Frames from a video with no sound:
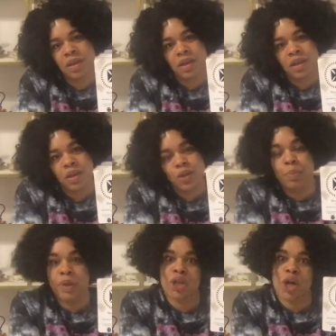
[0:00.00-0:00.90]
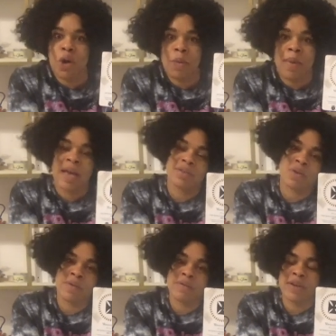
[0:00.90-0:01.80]
You put your own mask
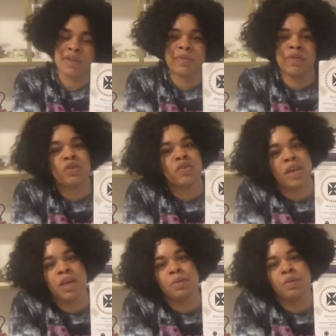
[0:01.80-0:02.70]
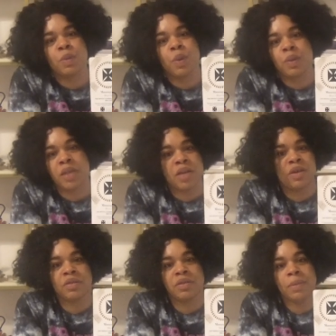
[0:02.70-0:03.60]
on first before you try to help someone with
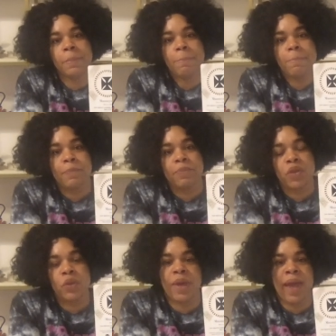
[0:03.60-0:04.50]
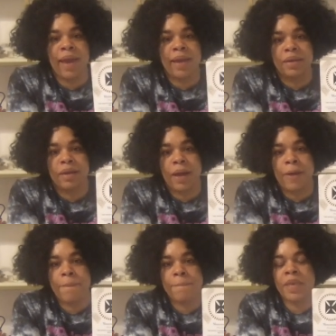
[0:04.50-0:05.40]
theirs. You can't
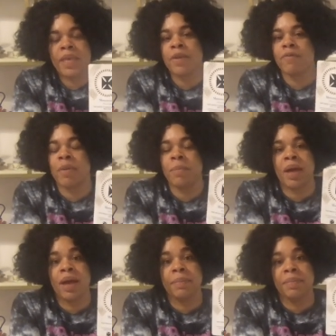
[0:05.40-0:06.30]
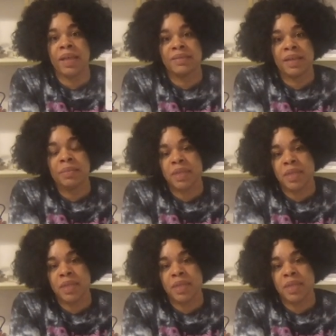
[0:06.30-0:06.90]
give from a cup that's empty.